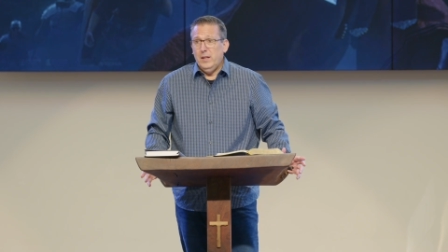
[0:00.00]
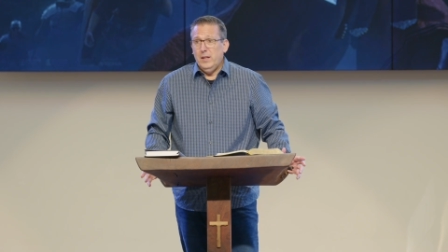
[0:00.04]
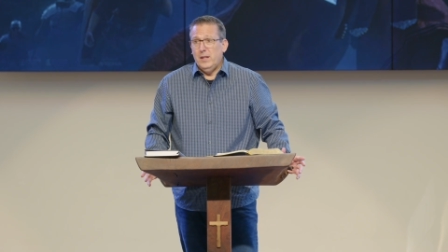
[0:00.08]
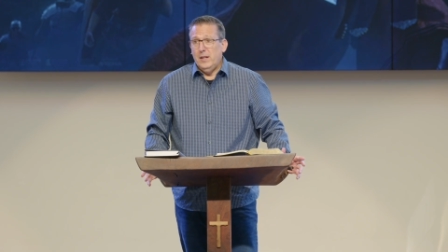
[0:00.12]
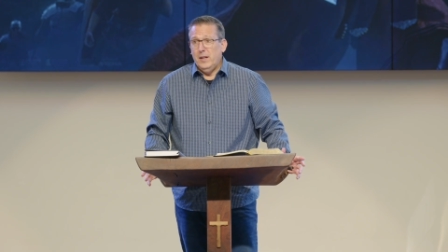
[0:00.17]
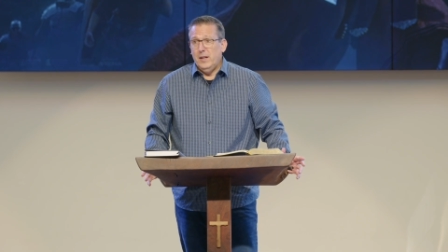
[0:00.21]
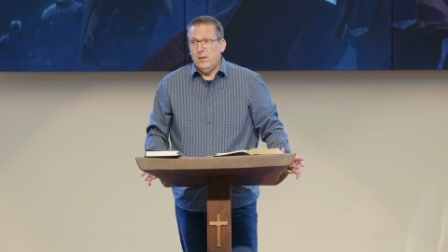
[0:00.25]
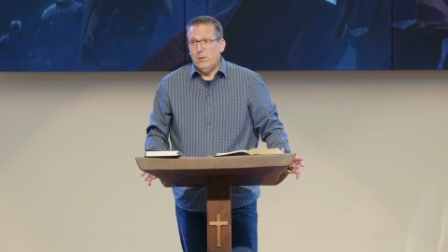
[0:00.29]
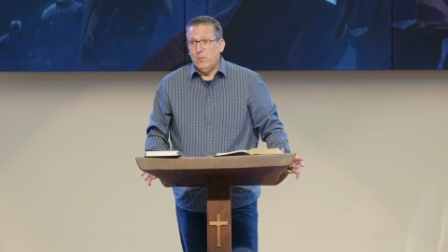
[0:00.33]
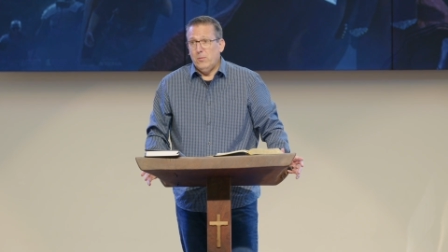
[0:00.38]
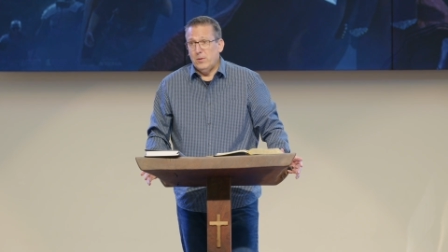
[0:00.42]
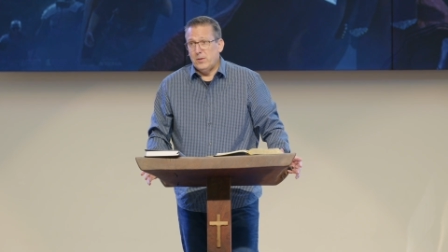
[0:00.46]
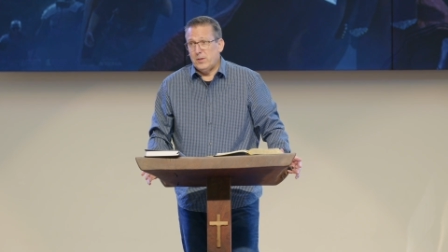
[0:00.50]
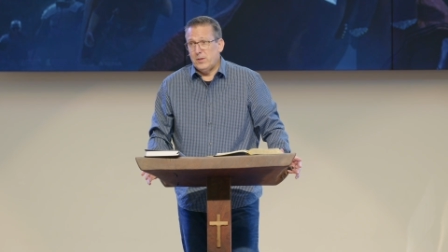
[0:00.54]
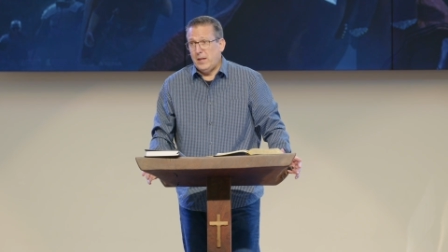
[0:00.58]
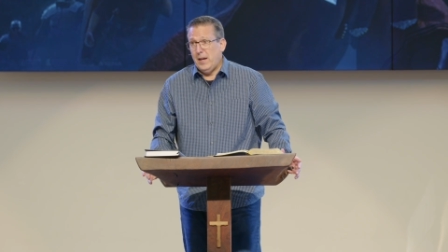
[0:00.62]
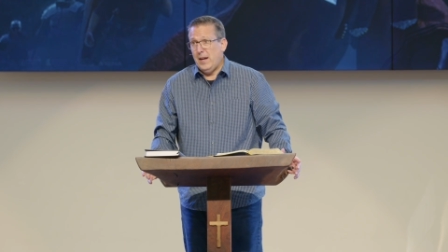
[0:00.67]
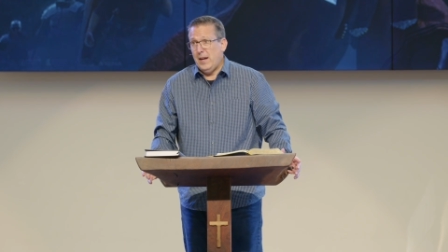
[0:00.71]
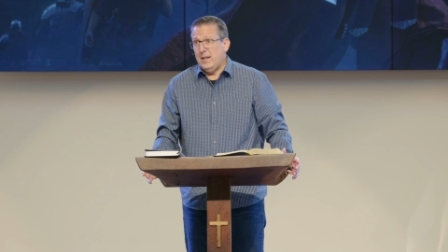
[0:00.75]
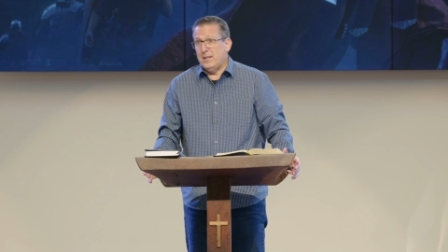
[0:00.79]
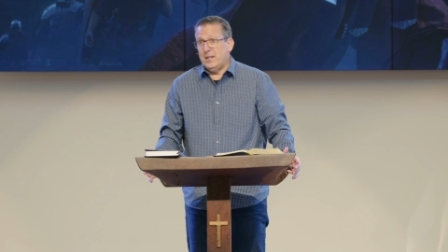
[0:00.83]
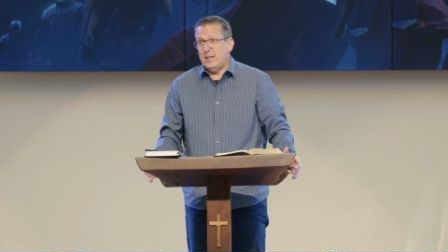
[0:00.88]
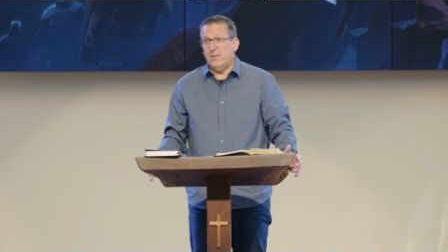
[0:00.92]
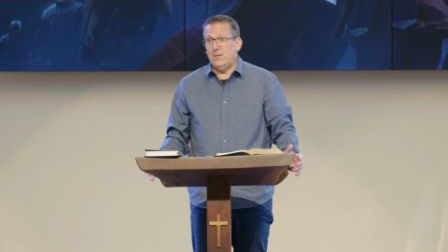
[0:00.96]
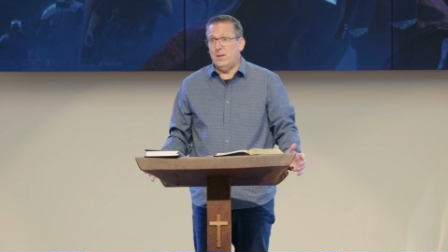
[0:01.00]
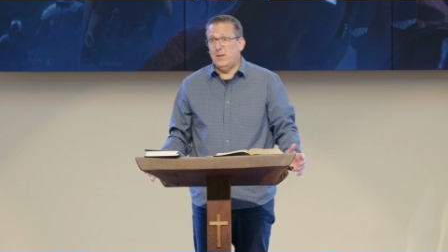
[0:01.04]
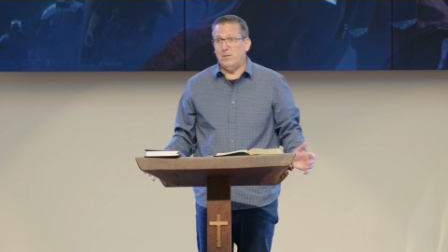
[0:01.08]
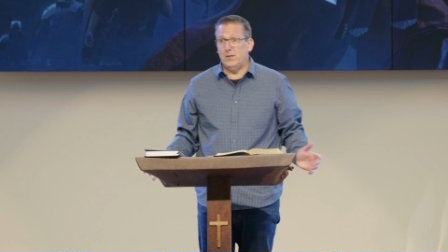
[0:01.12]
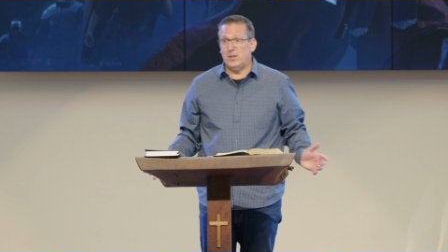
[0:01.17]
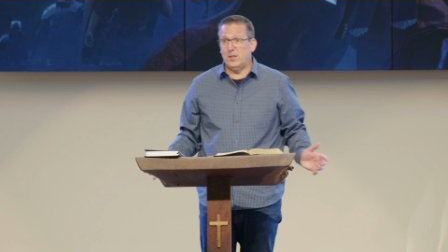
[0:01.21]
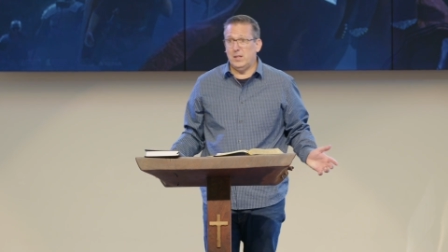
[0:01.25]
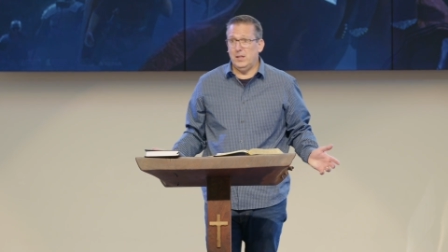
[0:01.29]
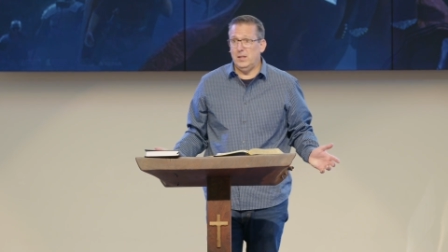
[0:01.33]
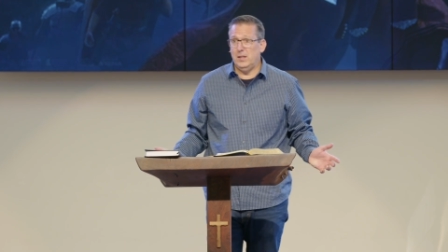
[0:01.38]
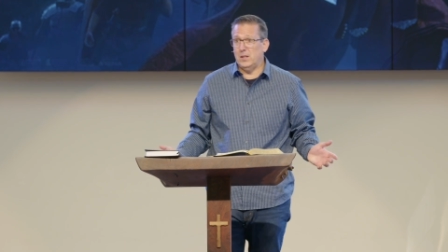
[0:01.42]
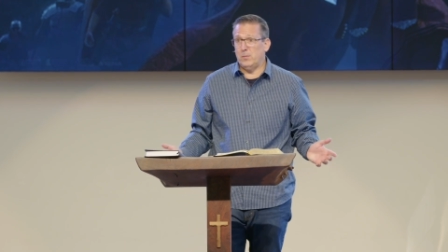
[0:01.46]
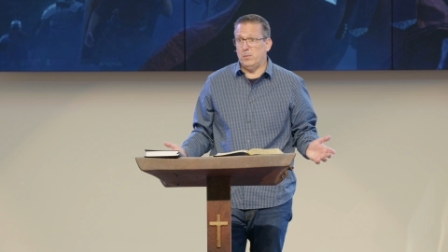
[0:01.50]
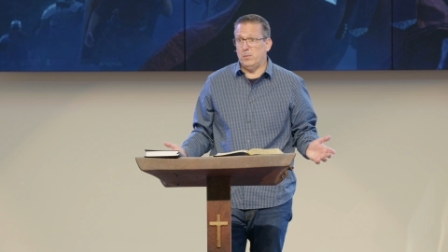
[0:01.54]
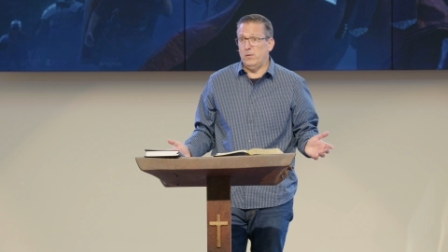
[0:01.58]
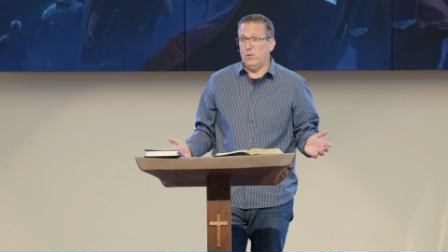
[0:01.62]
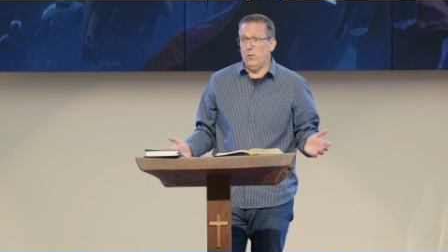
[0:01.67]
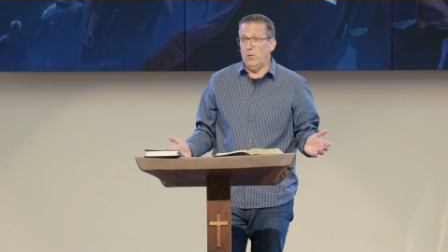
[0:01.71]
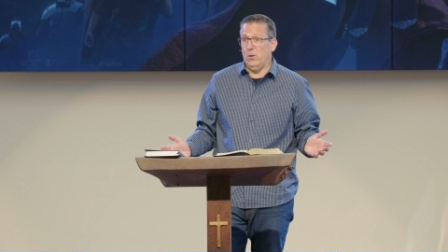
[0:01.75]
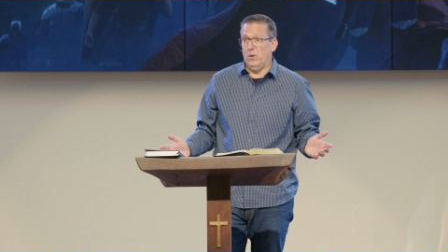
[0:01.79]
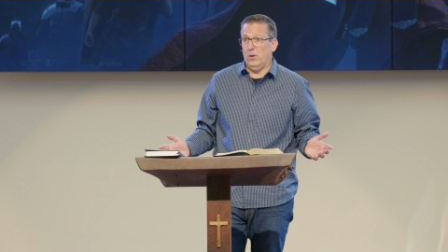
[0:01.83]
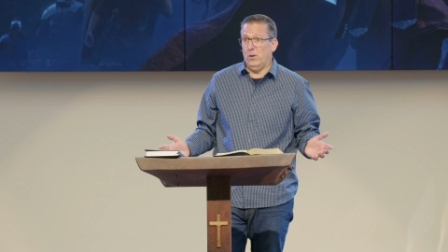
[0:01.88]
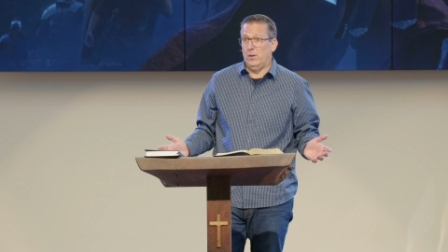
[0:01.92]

In other words, guys, I've never seen this before.